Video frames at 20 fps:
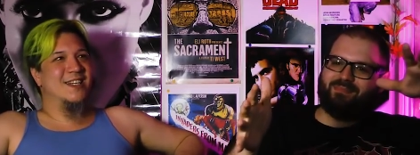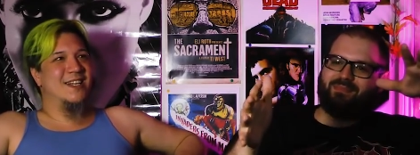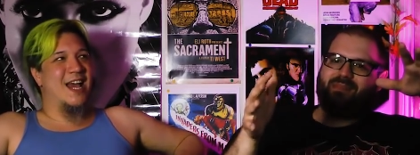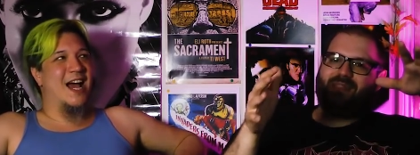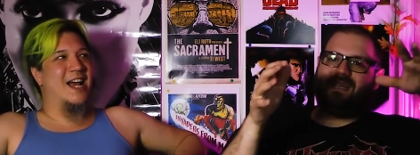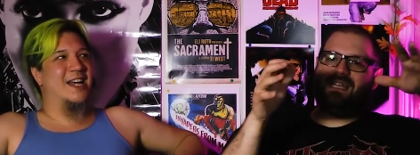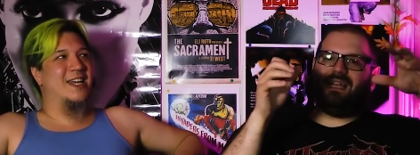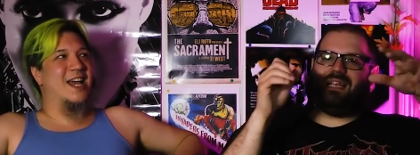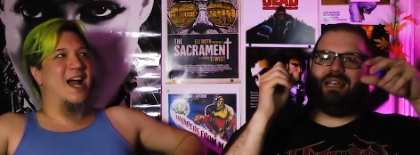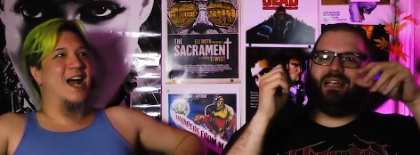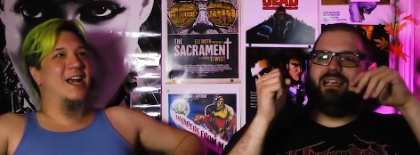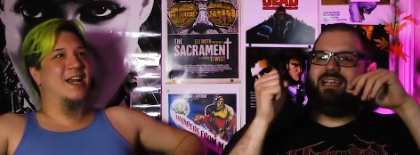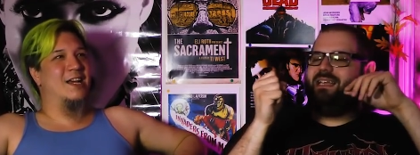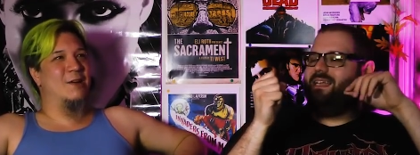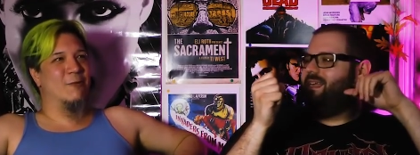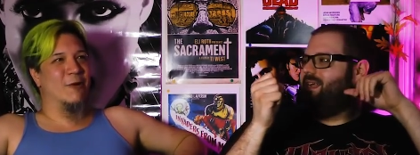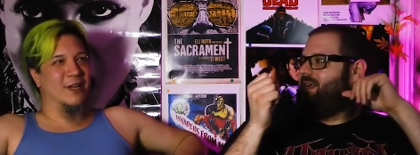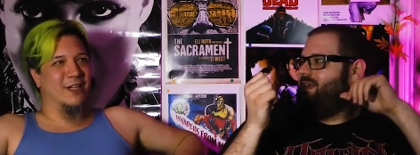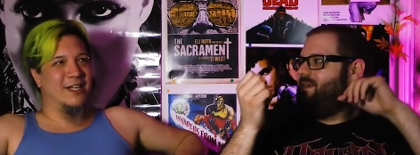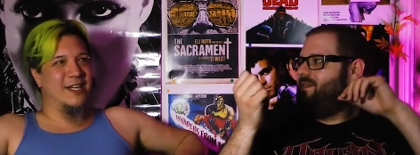Speaker 1: Yeah, yeah, he
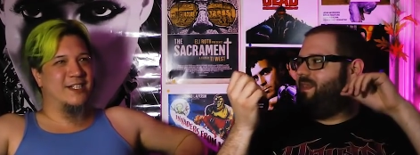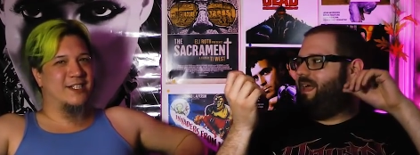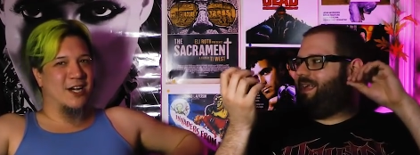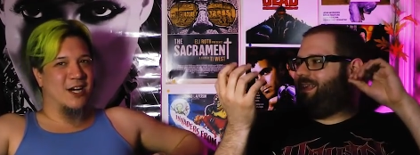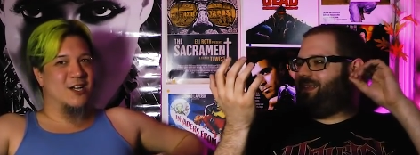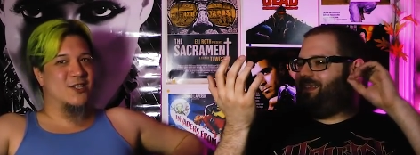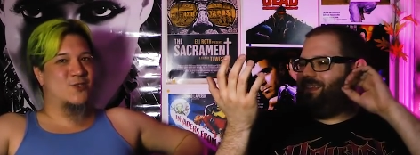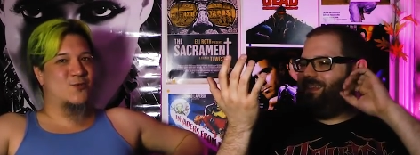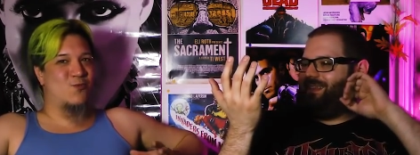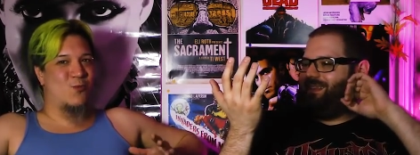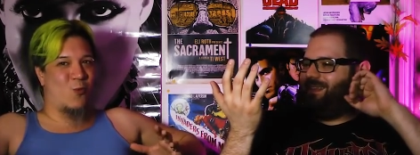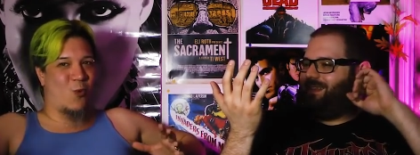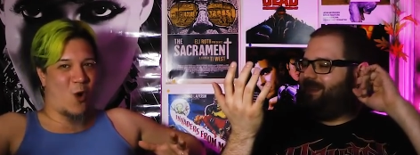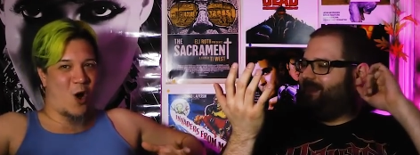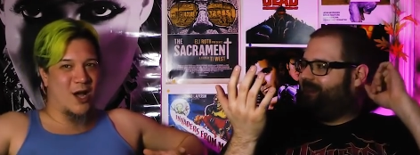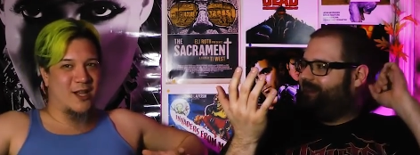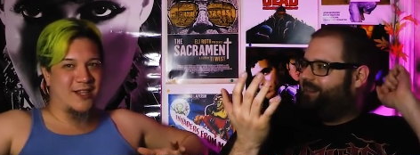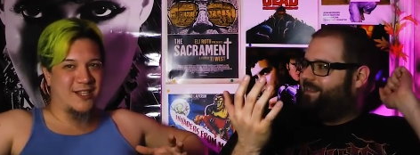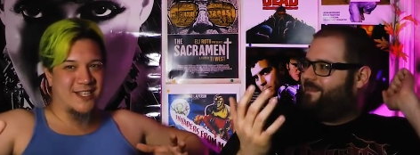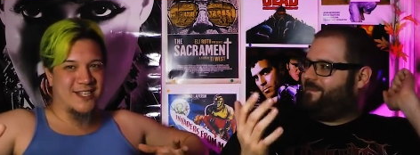really like, does
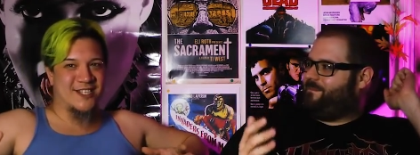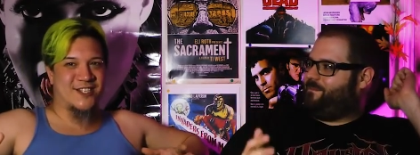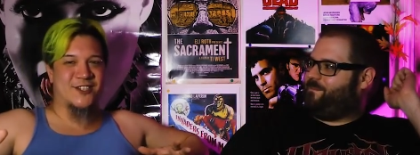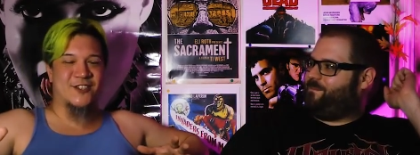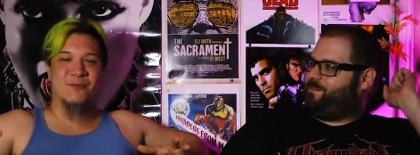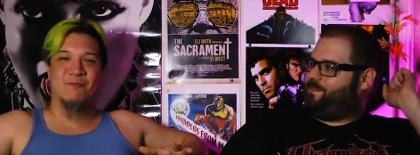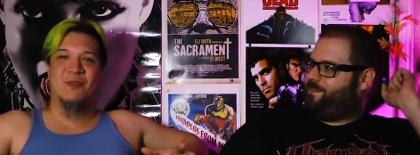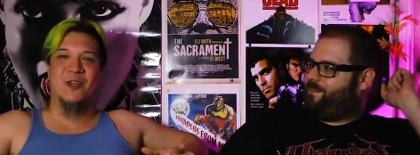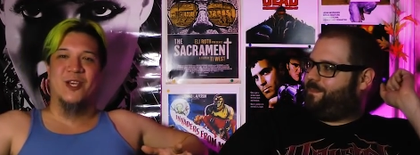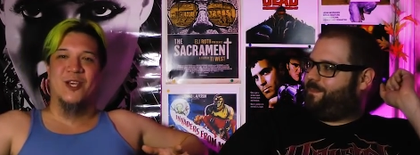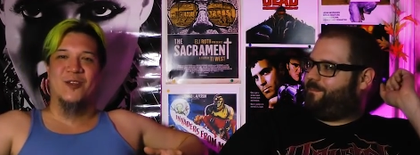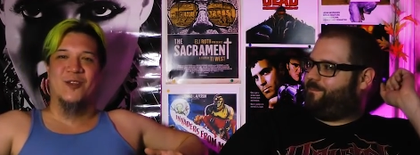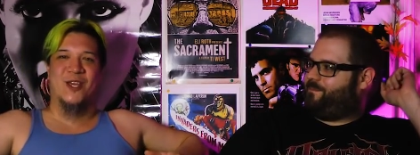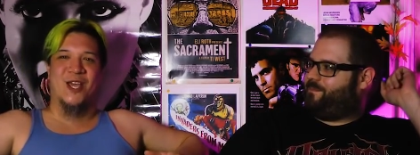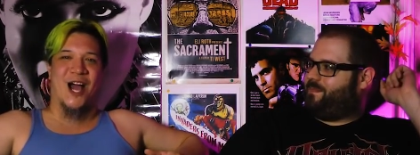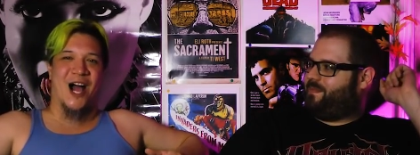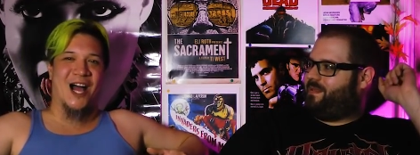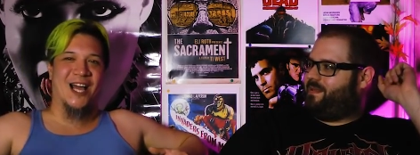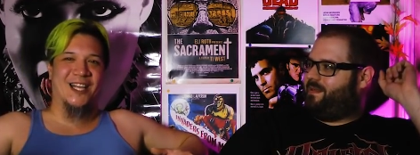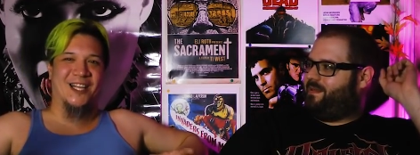want this to be the
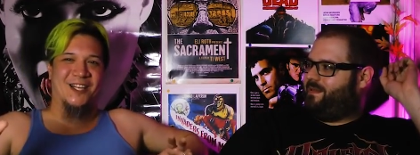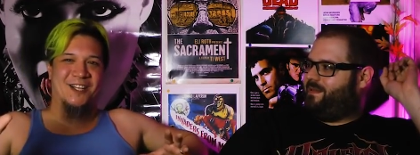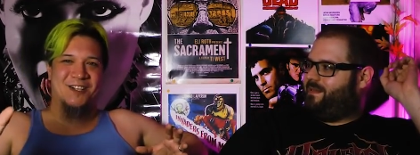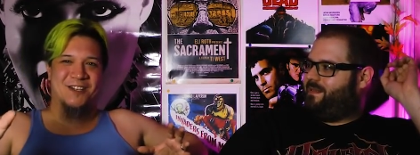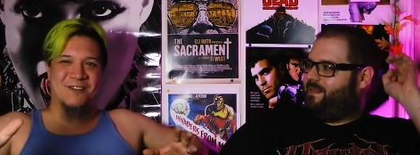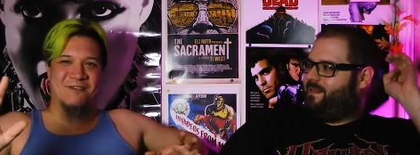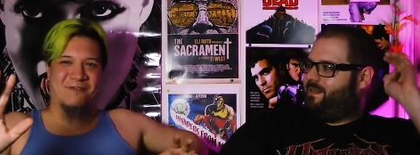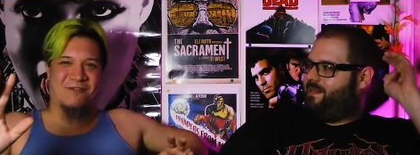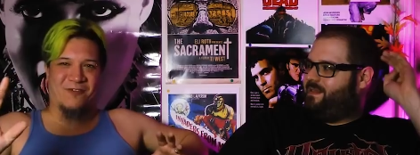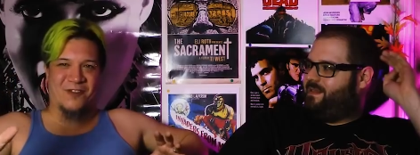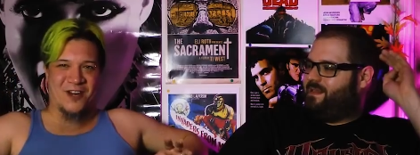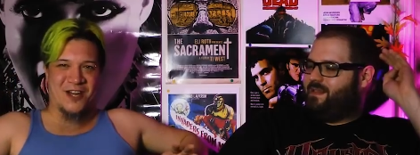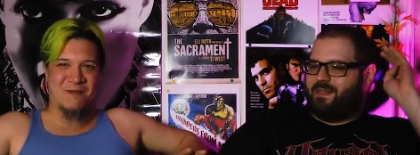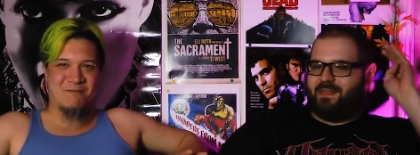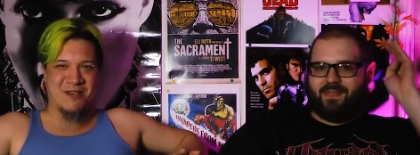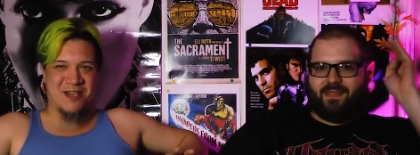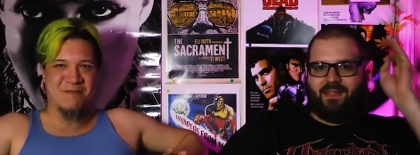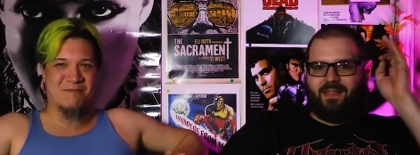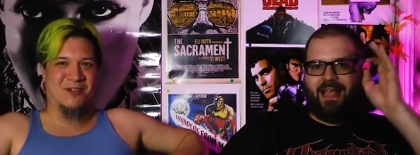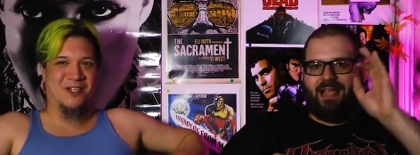island of free
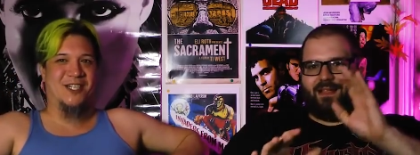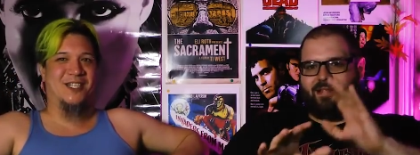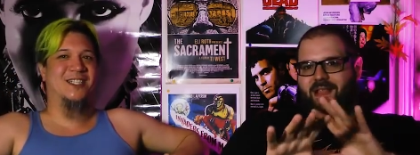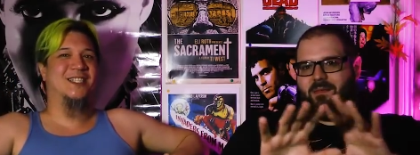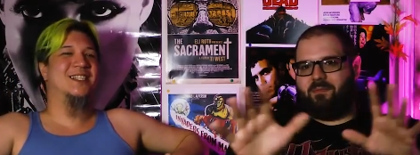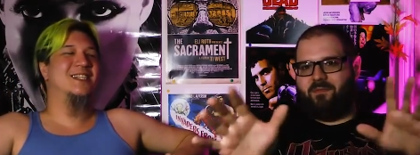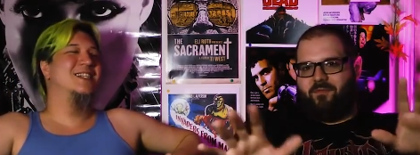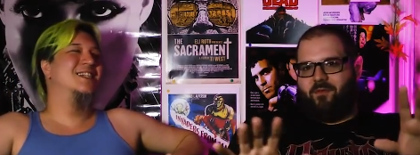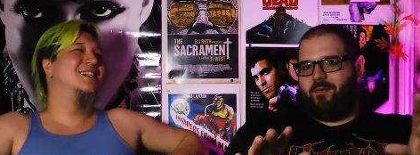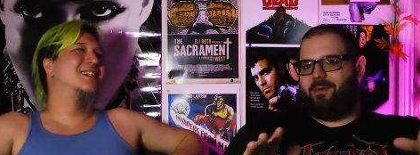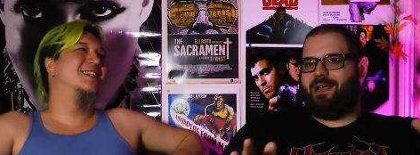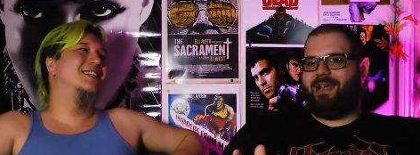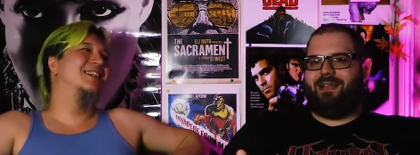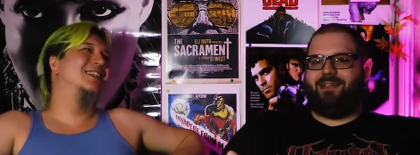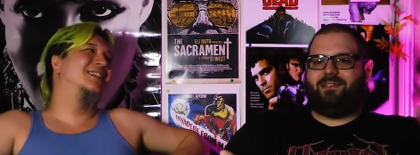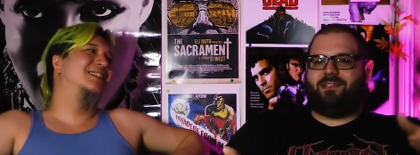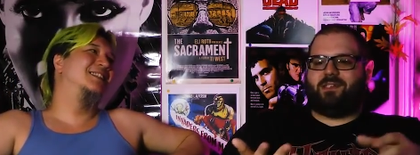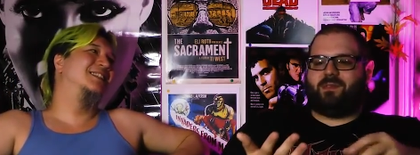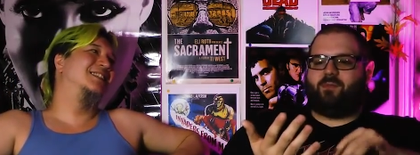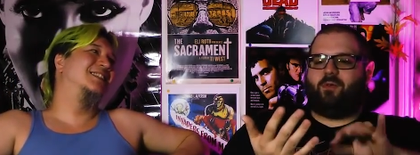people. Like,
Speaker 2: like before we get
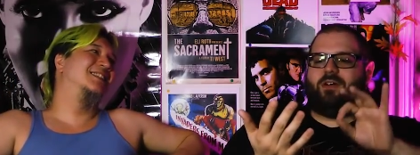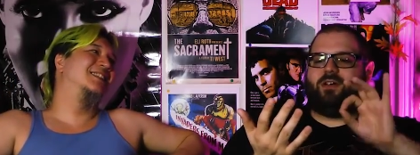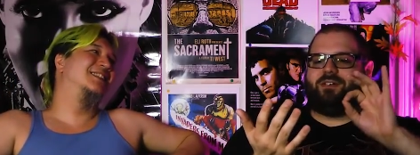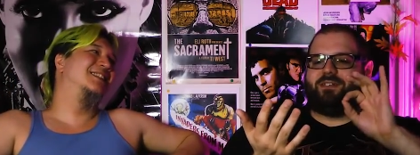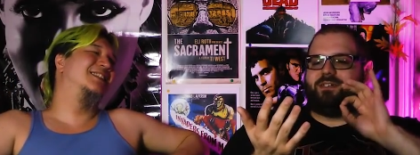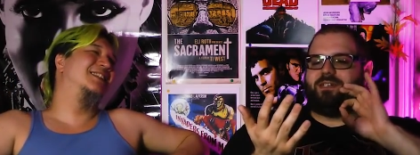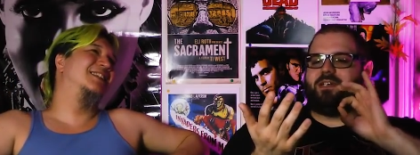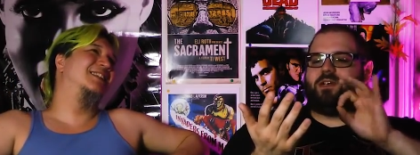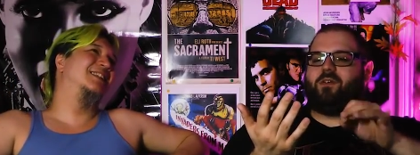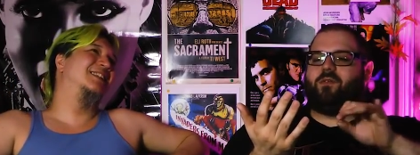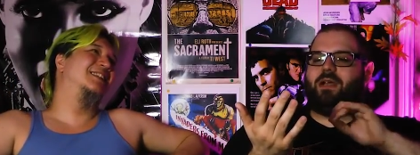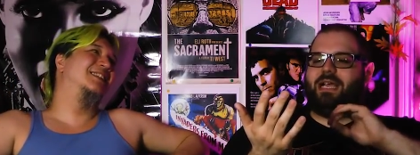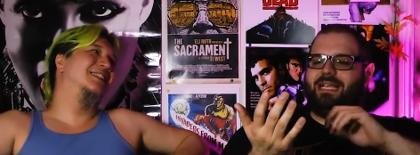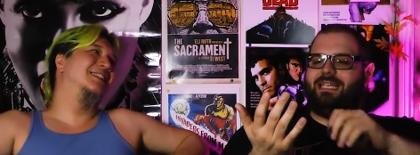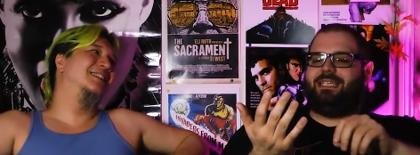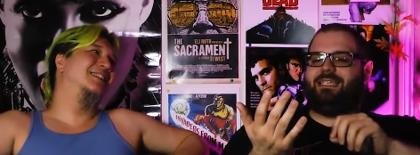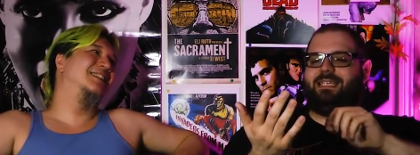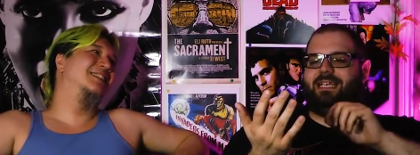into the spoilers, there's a great